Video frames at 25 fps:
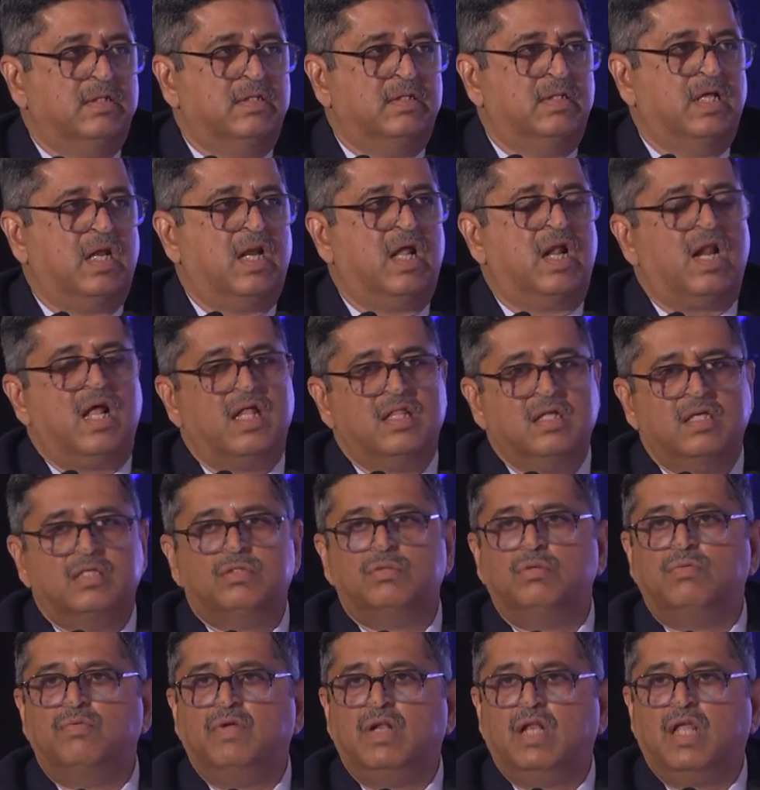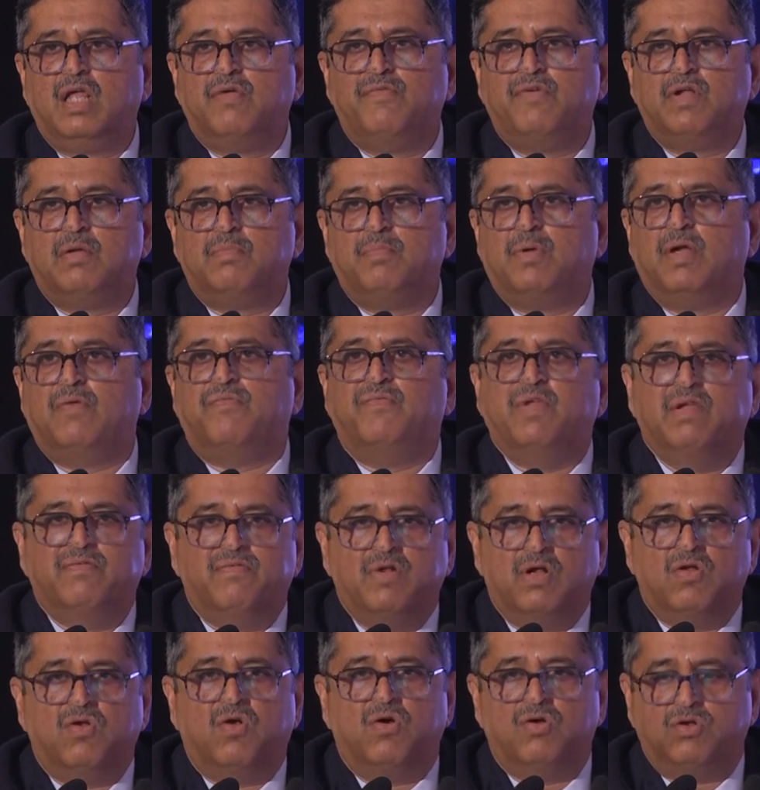There are others who will give it, but we
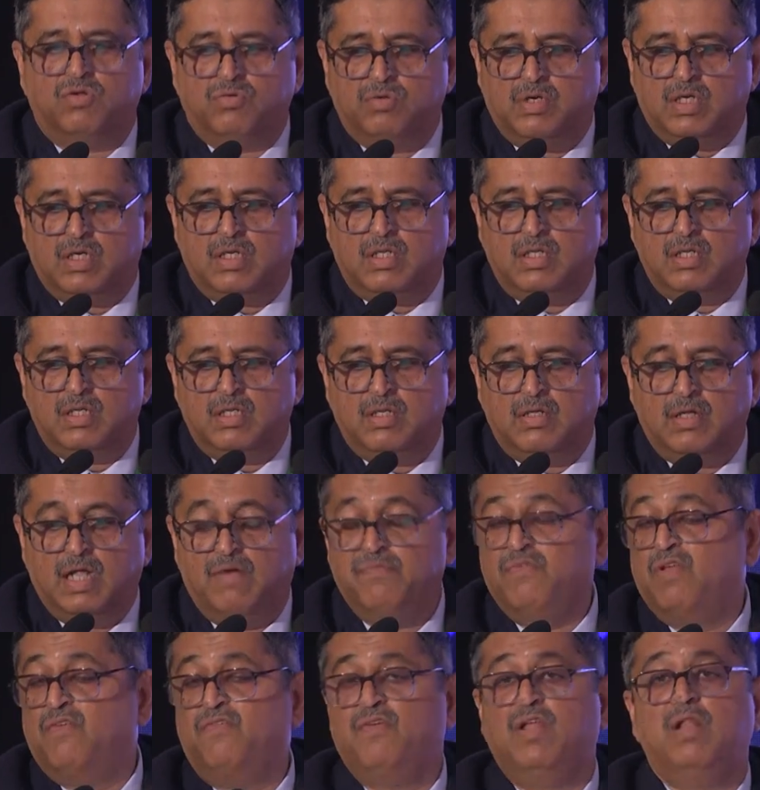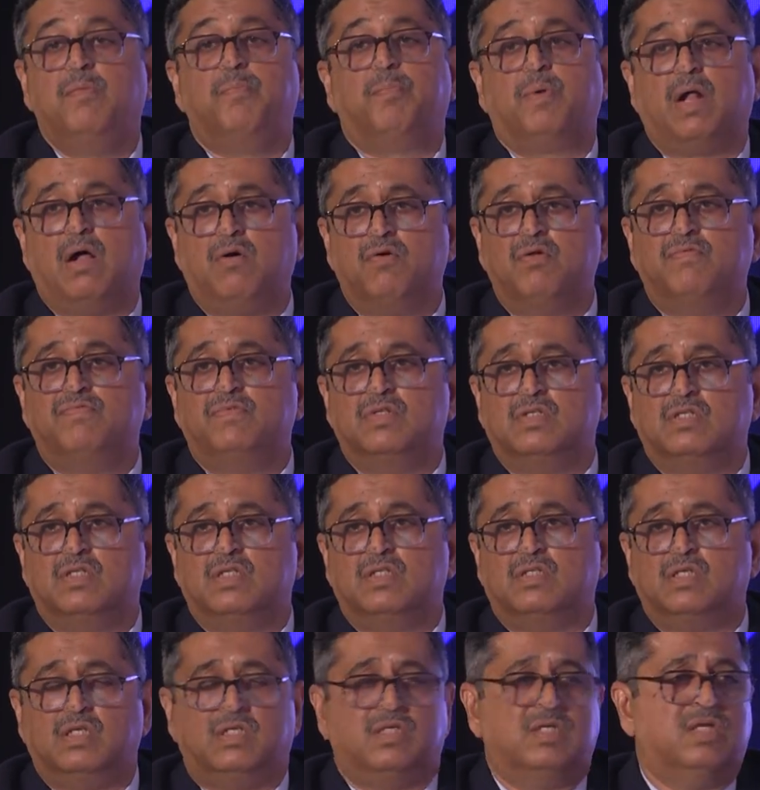will not do it. And we are very proud of this
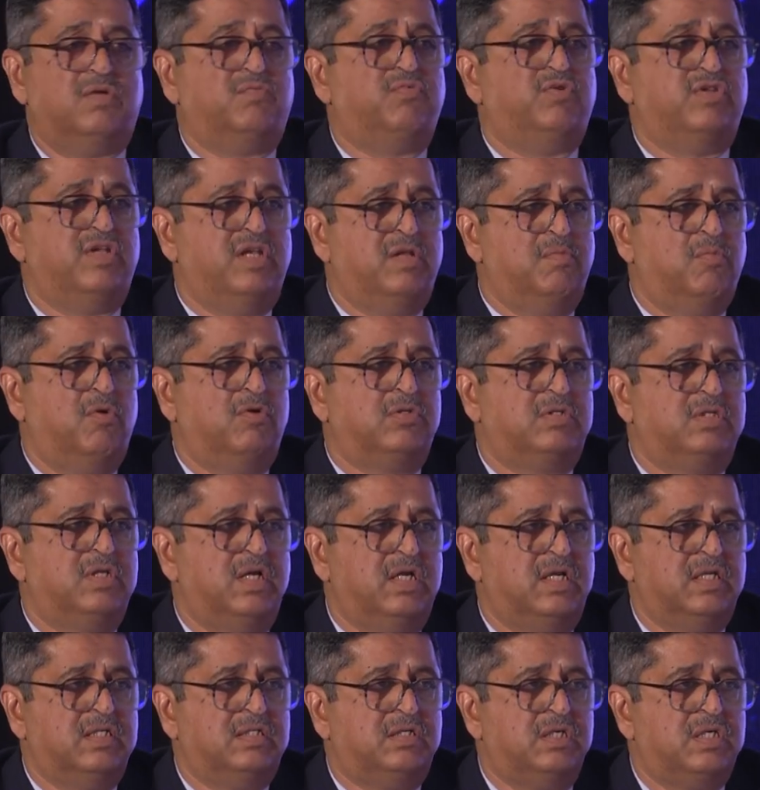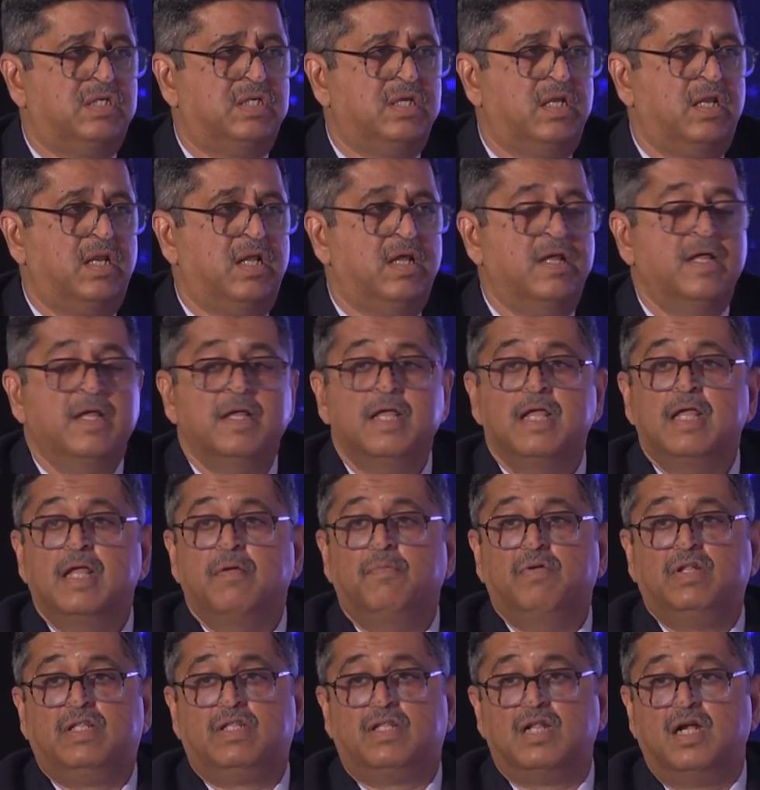decision. It was an emotional decision,
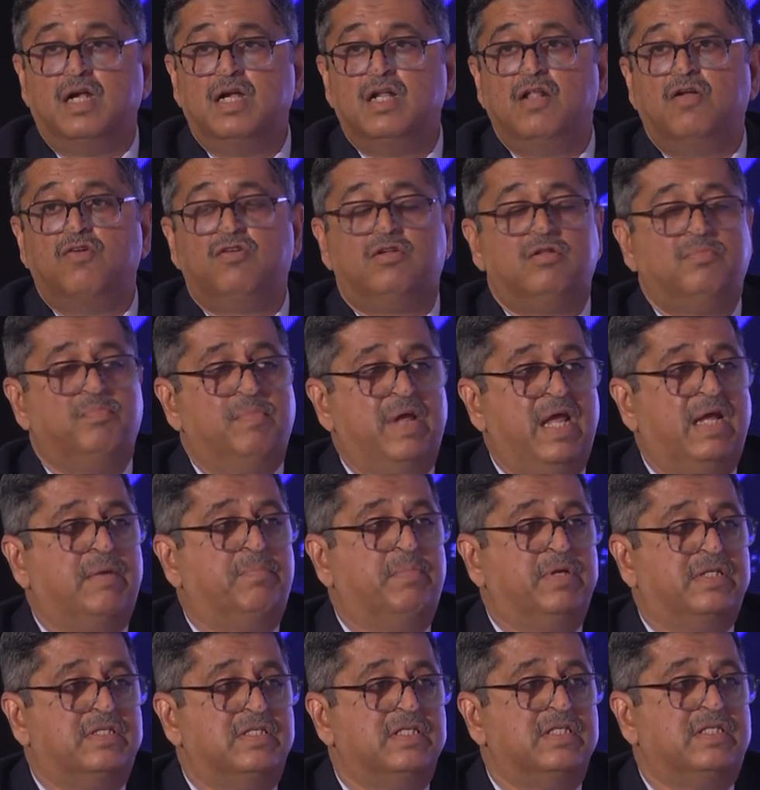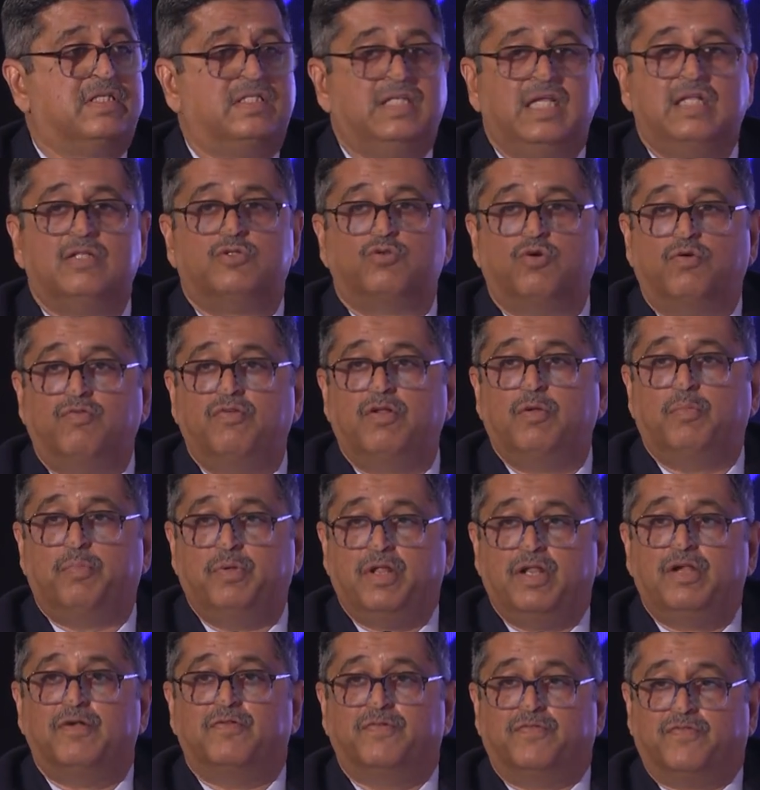which turned out to make business sense over a
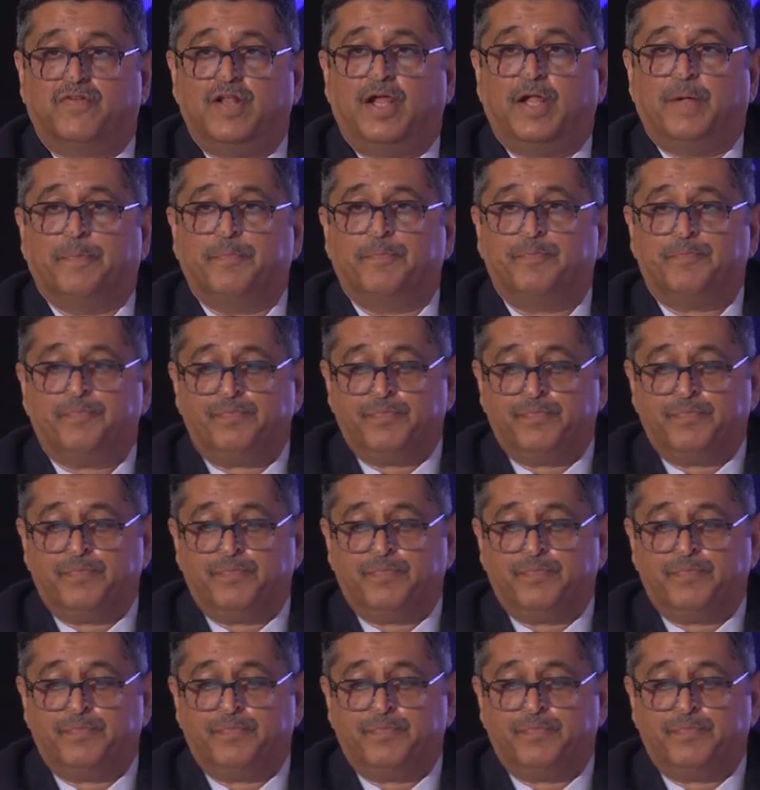period of time.